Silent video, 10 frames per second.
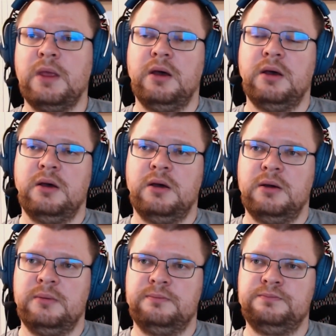
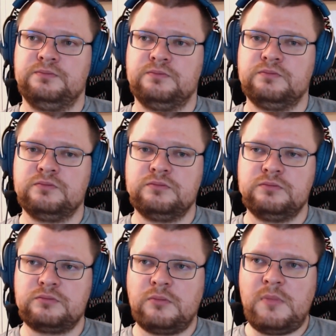Um,
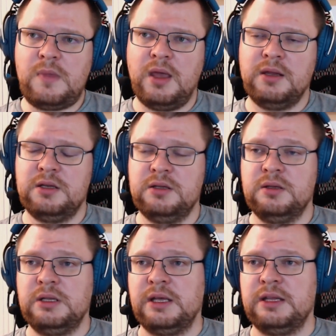and then
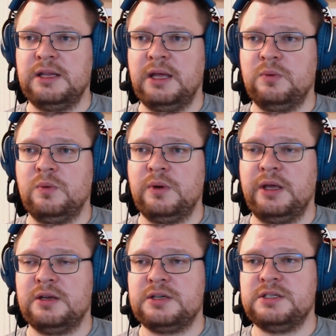in that
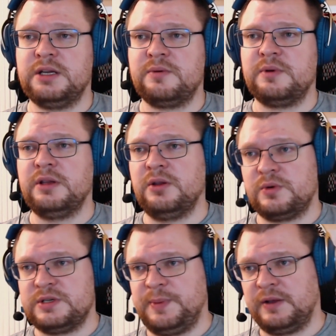way, there's like really no
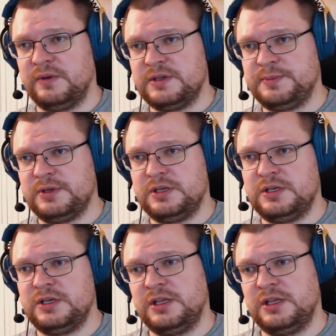respect for this position.